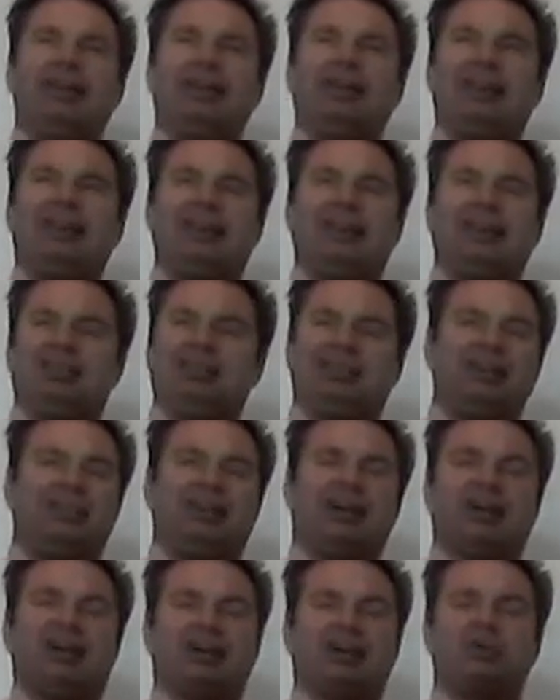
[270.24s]
it is
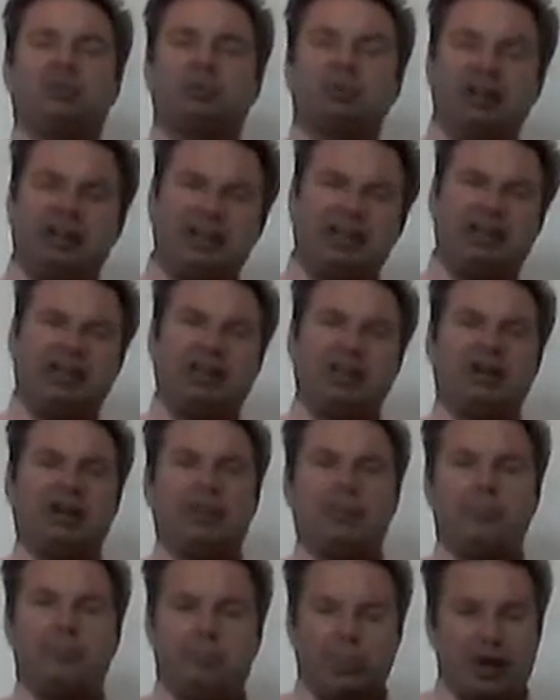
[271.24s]
not green,
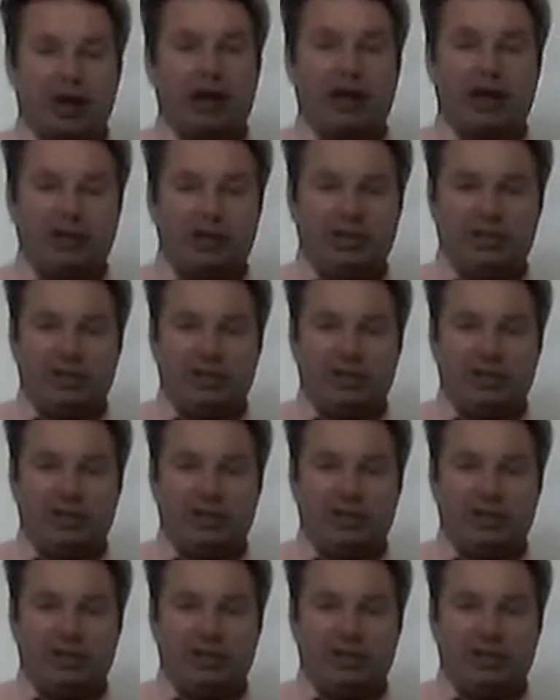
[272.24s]
but